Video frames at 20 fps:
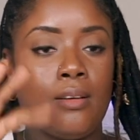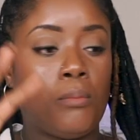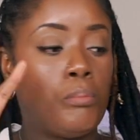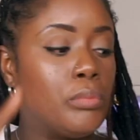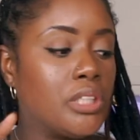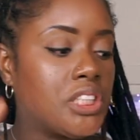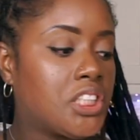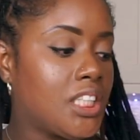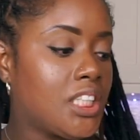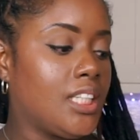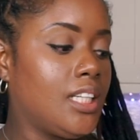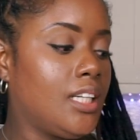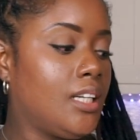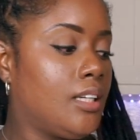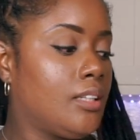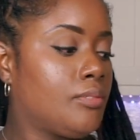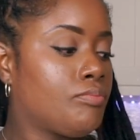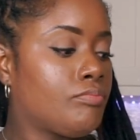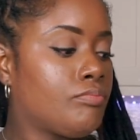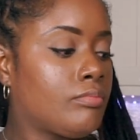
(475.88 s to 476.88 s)

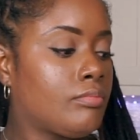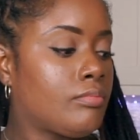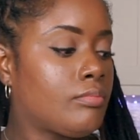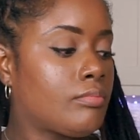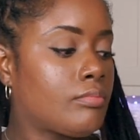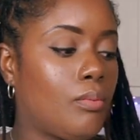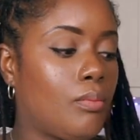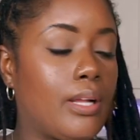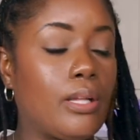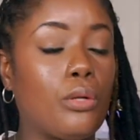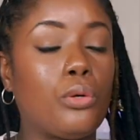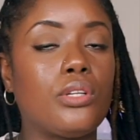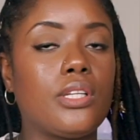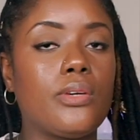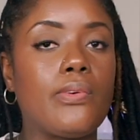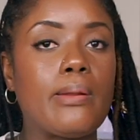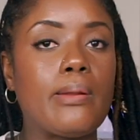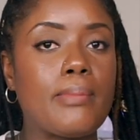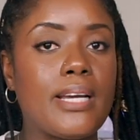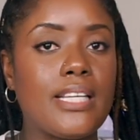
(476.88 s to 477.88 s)
mushy. Well, only
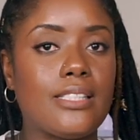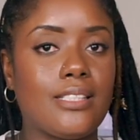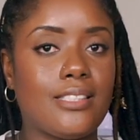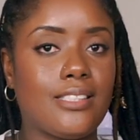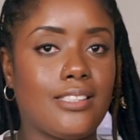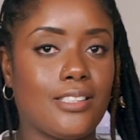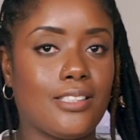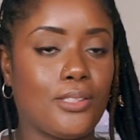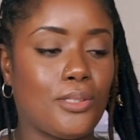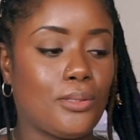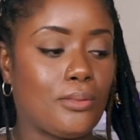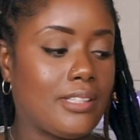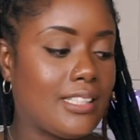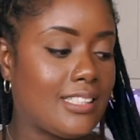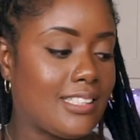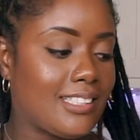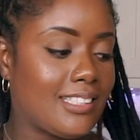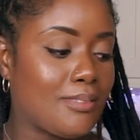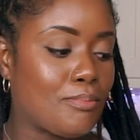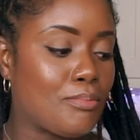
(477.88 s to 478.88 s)
when my sister do
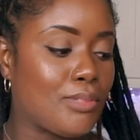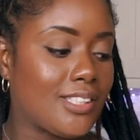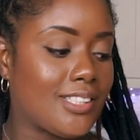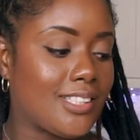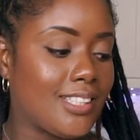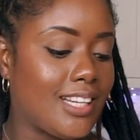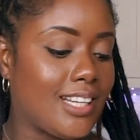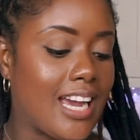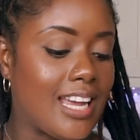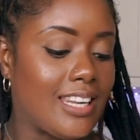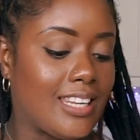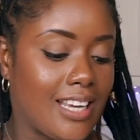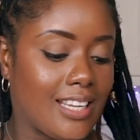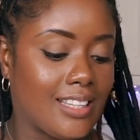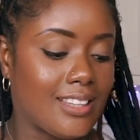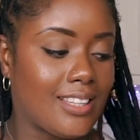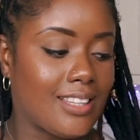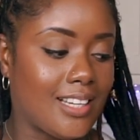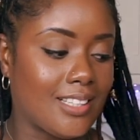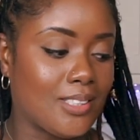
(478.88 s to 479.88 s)
it mushy, I
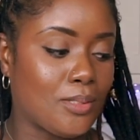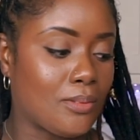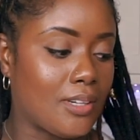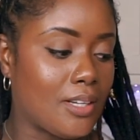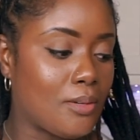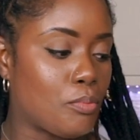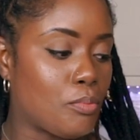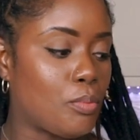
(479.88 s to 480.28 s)
like that one.